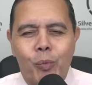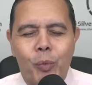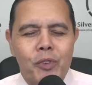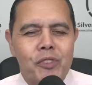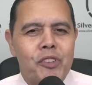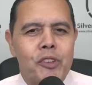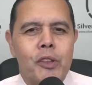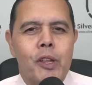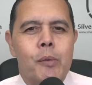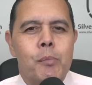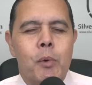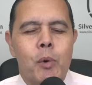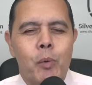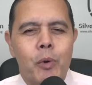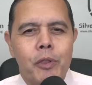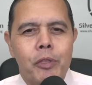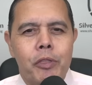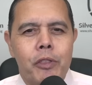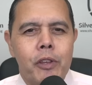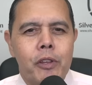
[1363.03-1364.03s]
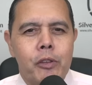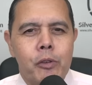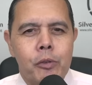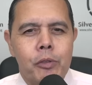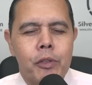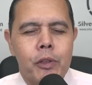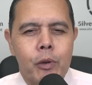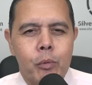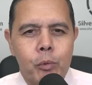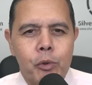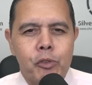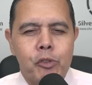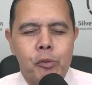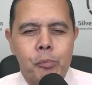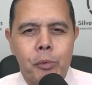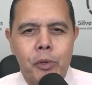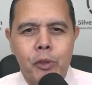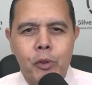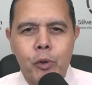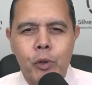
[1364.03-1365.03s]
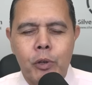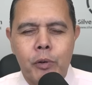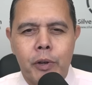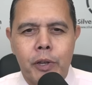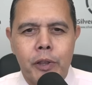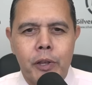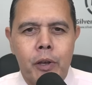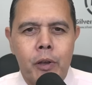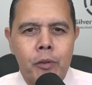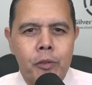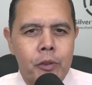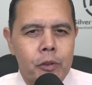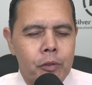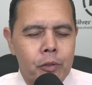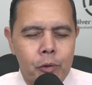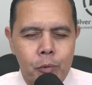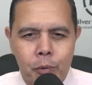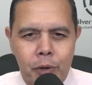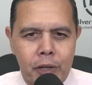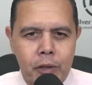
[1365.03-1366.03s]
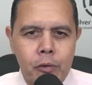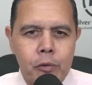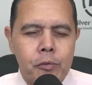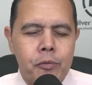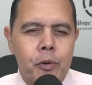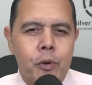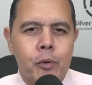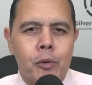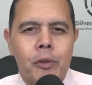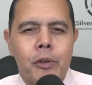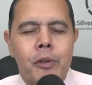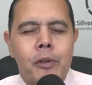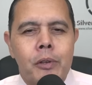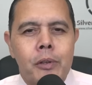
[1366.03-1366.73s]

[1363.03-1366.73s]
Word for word: What's the number one thing you think we should be doing right now, the, the regular folk?